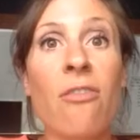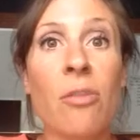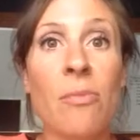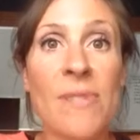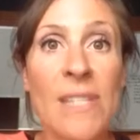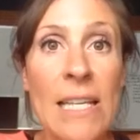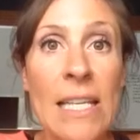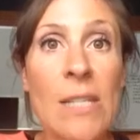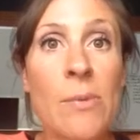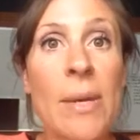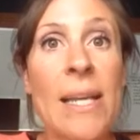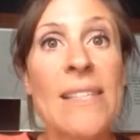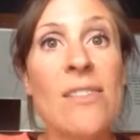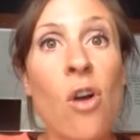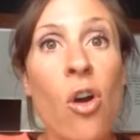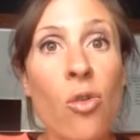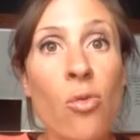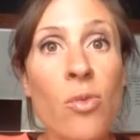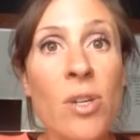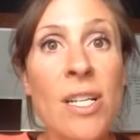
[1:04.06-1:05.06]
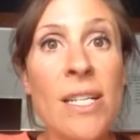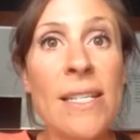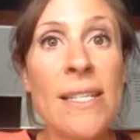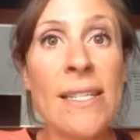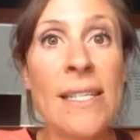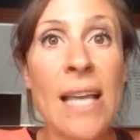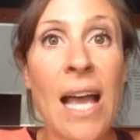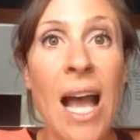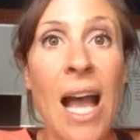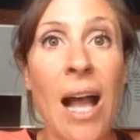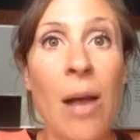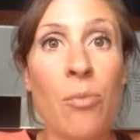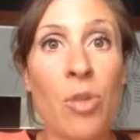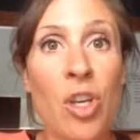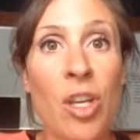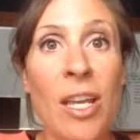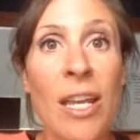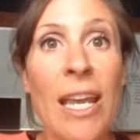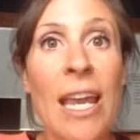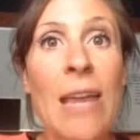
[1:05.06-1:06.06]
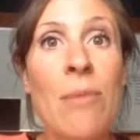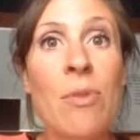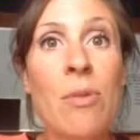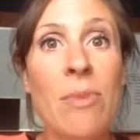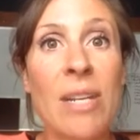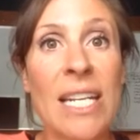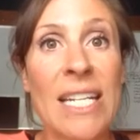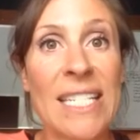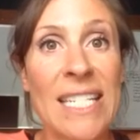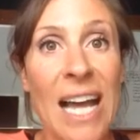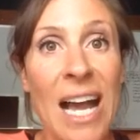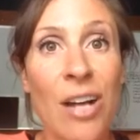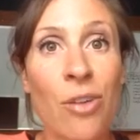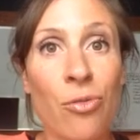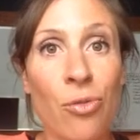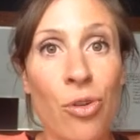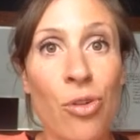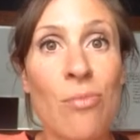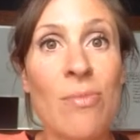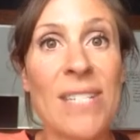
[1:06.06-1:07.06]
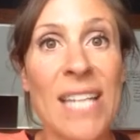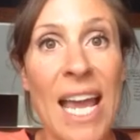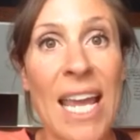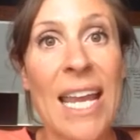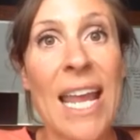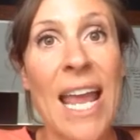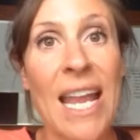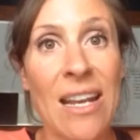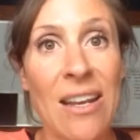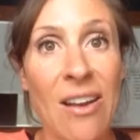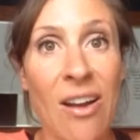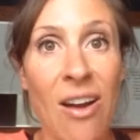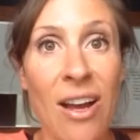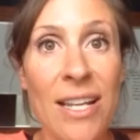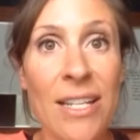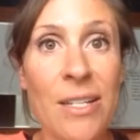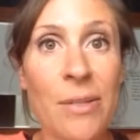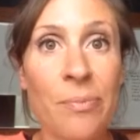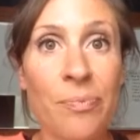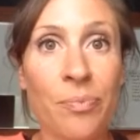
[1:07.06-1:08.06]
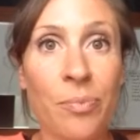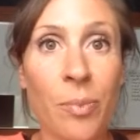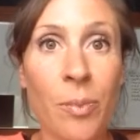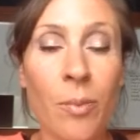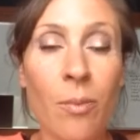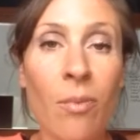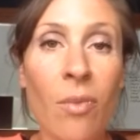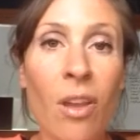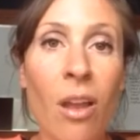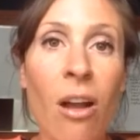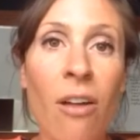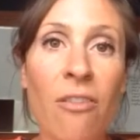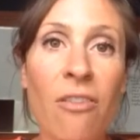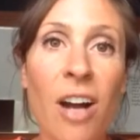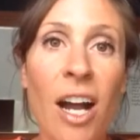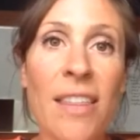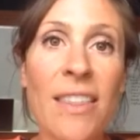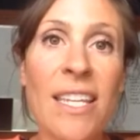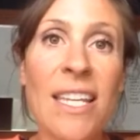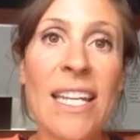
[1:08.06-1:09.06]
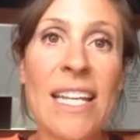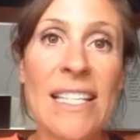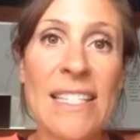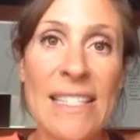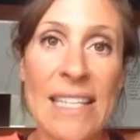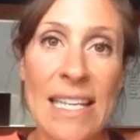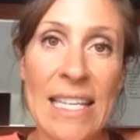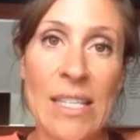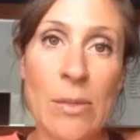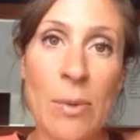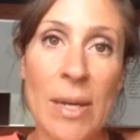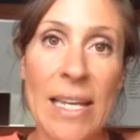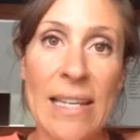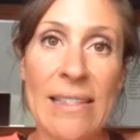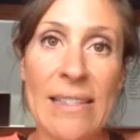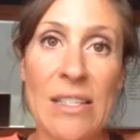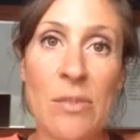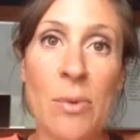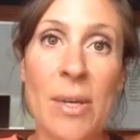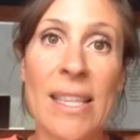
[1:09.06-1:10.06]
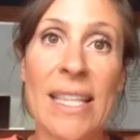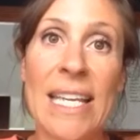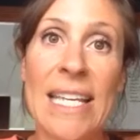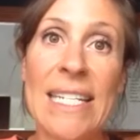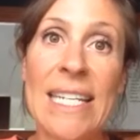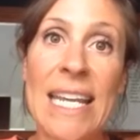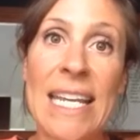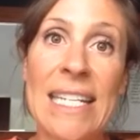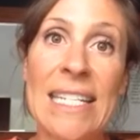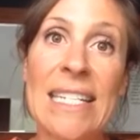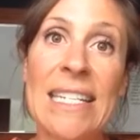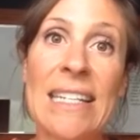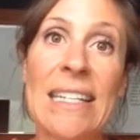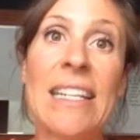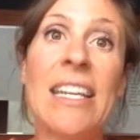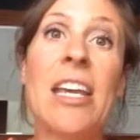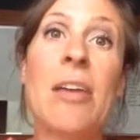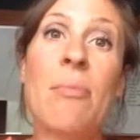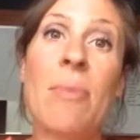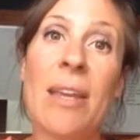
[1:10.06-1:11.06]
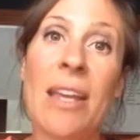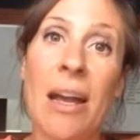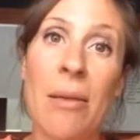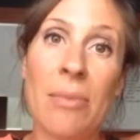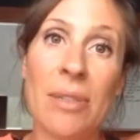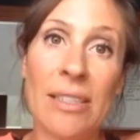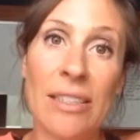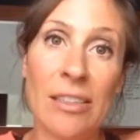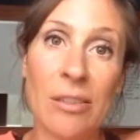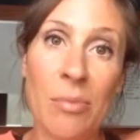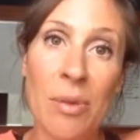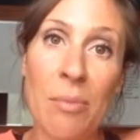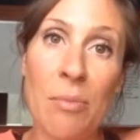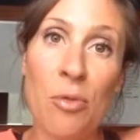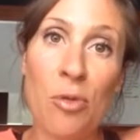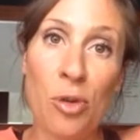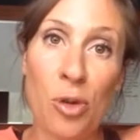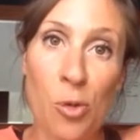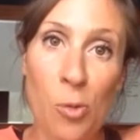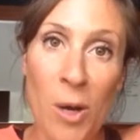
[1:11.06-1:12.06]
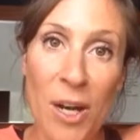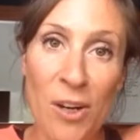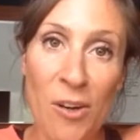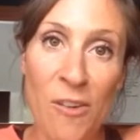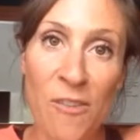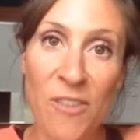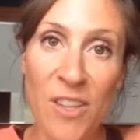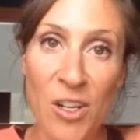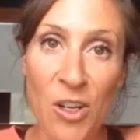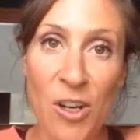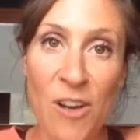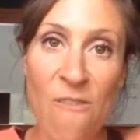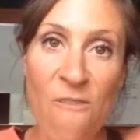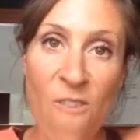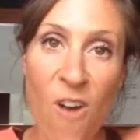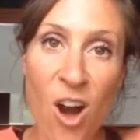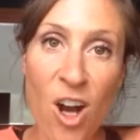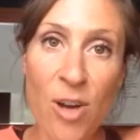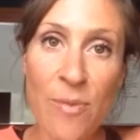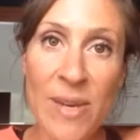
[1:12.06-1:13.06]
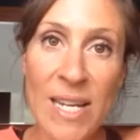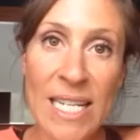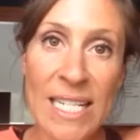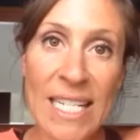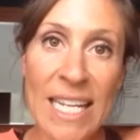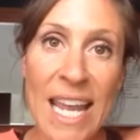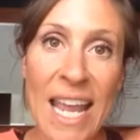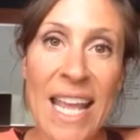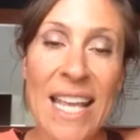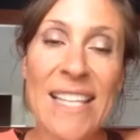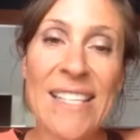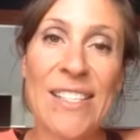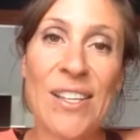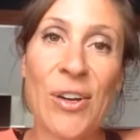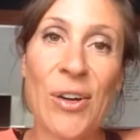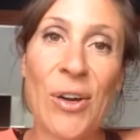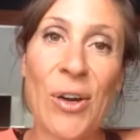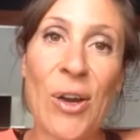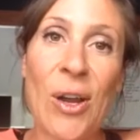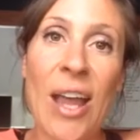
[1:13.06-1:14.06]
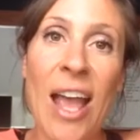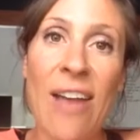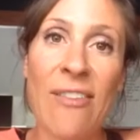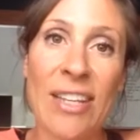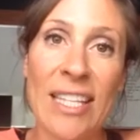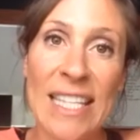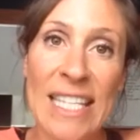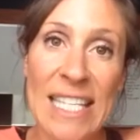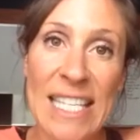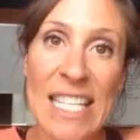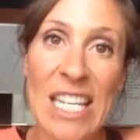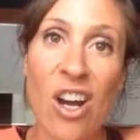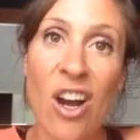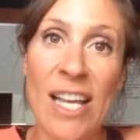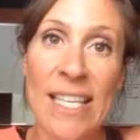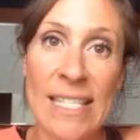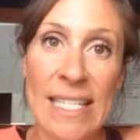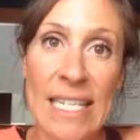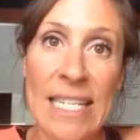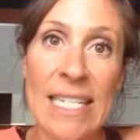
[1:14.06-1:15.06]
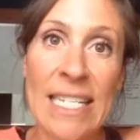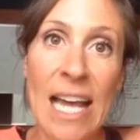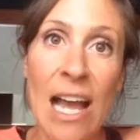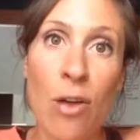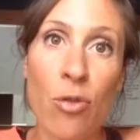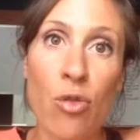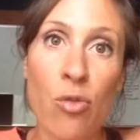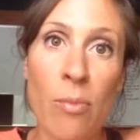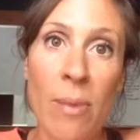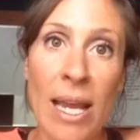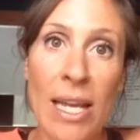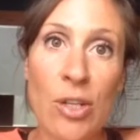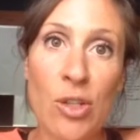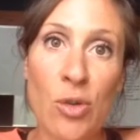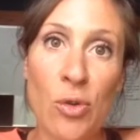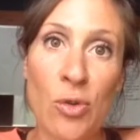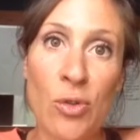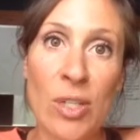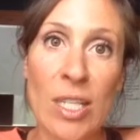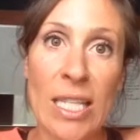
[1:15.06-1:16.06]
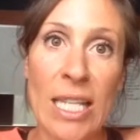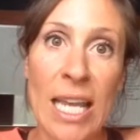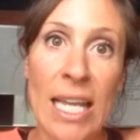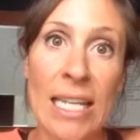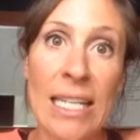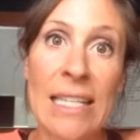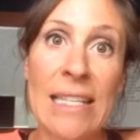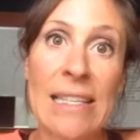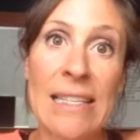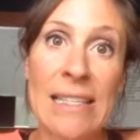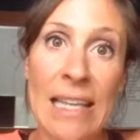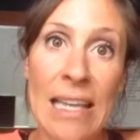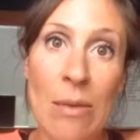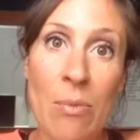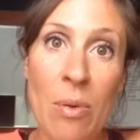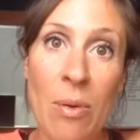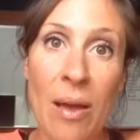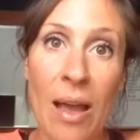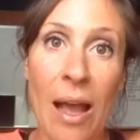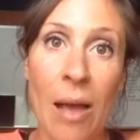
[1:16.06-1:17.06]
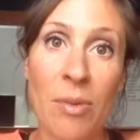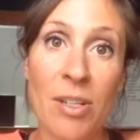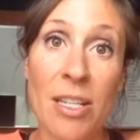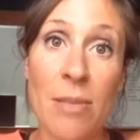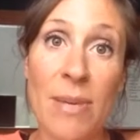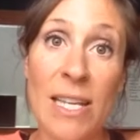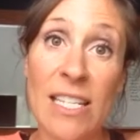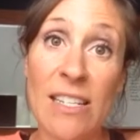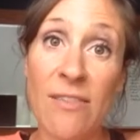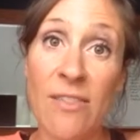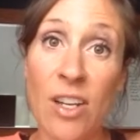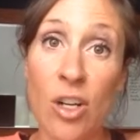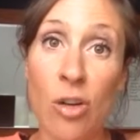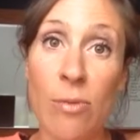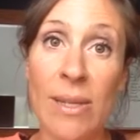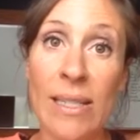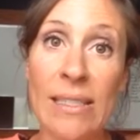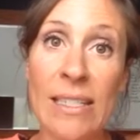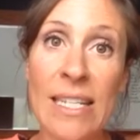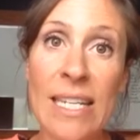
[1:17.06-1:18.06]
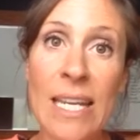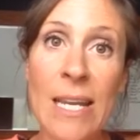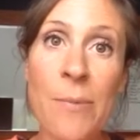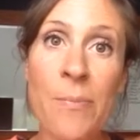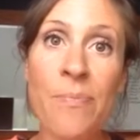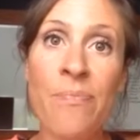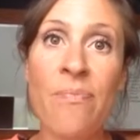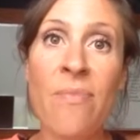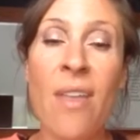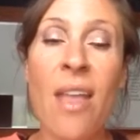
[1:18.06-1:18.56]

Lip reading: From 6 weeks onwards, you can keep them in a dark room day and night. I find that at 6 weeks is when they tend to become a little bit more aware of their environment. So having this nice and dark will make sure that they can sleep to the best of their ability.